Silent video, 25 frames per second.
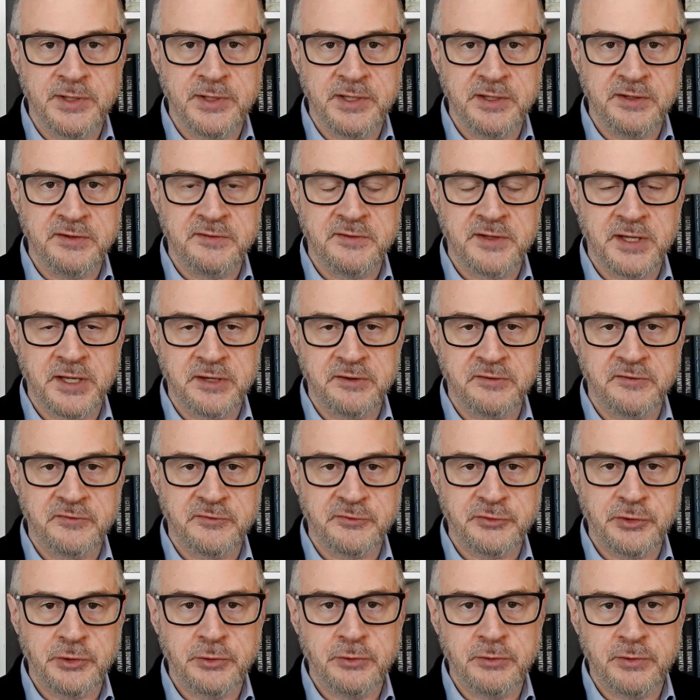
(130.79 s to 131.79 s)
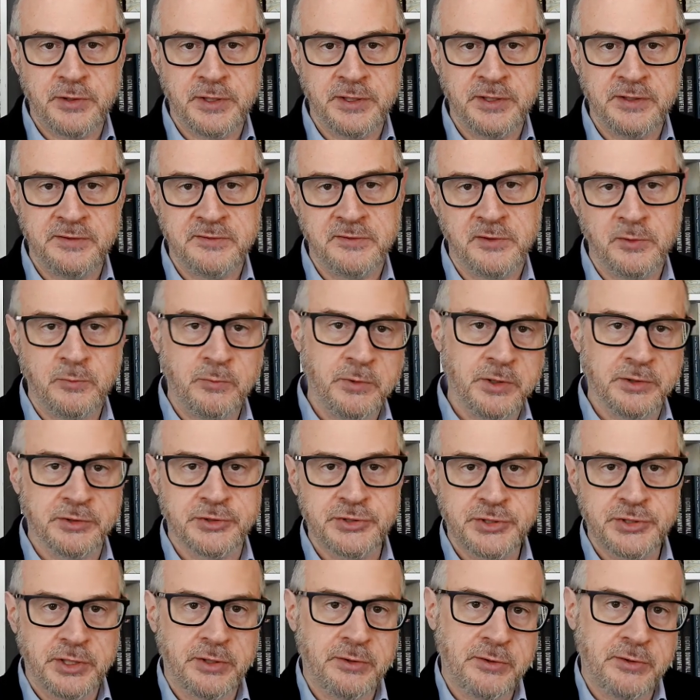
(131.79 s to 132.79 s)
He's had a stroke and he's in a
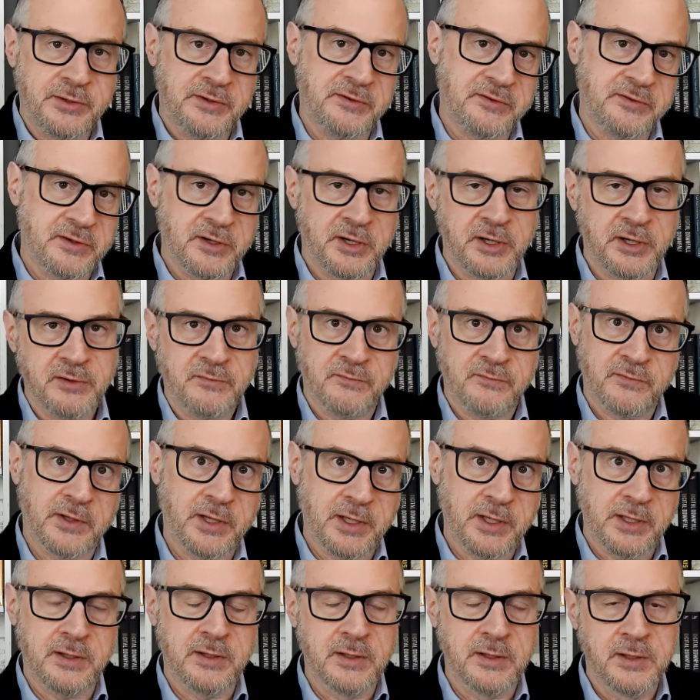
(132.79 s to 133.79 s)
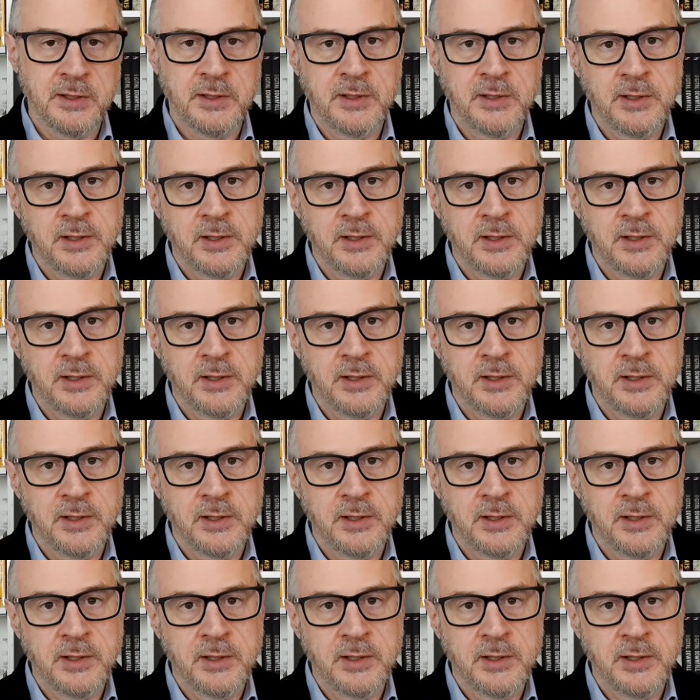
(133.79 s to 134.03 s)
wheelchair, and he's kind of like,